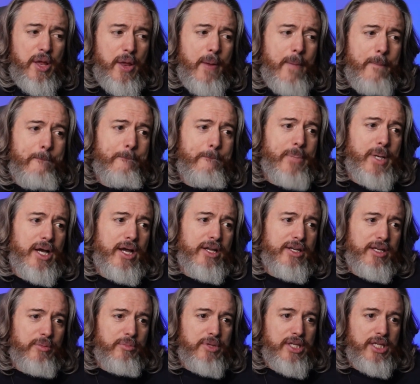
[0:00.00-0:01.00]
But
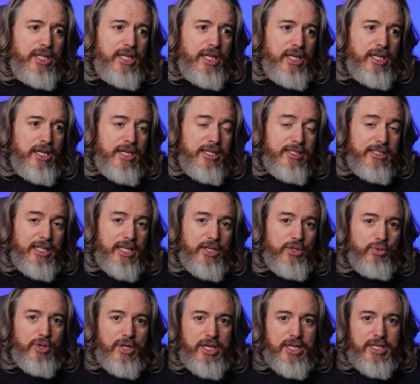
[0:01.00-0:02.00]
I'm thinking in his late
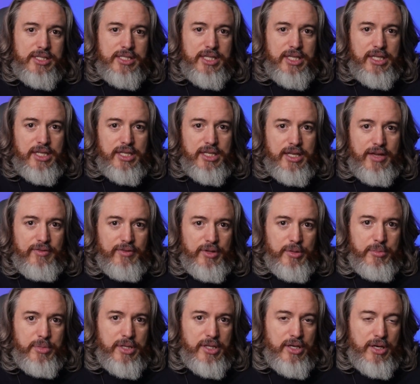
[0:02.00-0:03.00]
20s, he can definitely be
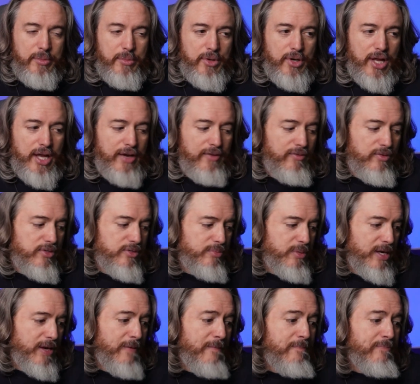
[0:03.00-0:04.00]
the number 9 for
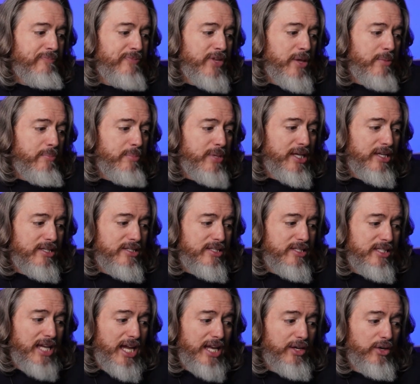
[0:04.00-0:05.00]
Spain because he's
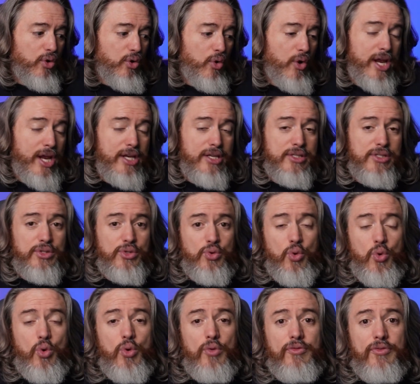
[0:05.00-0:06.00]
got great
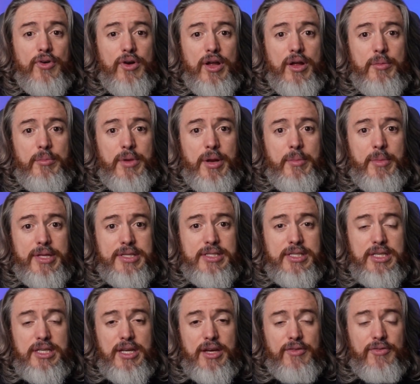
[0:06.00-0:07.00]
school from La
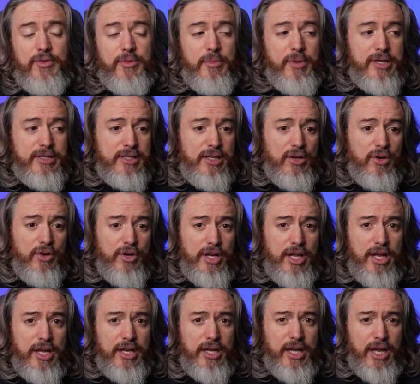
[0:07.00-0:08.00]
Masia, from Barcelona.
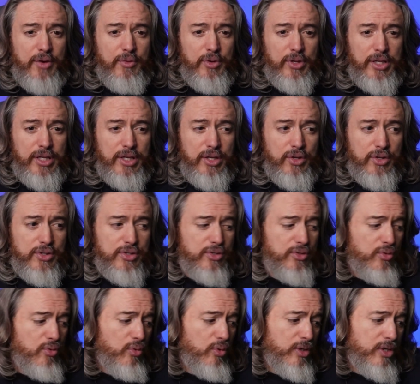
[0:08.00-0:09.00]
He got really good
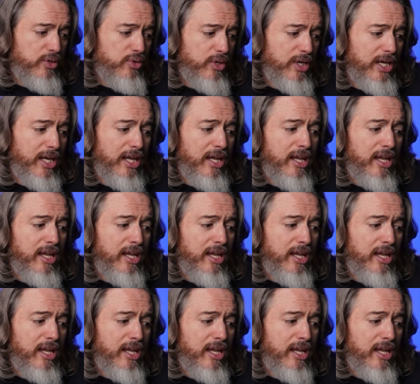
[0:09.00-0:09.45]
school and training.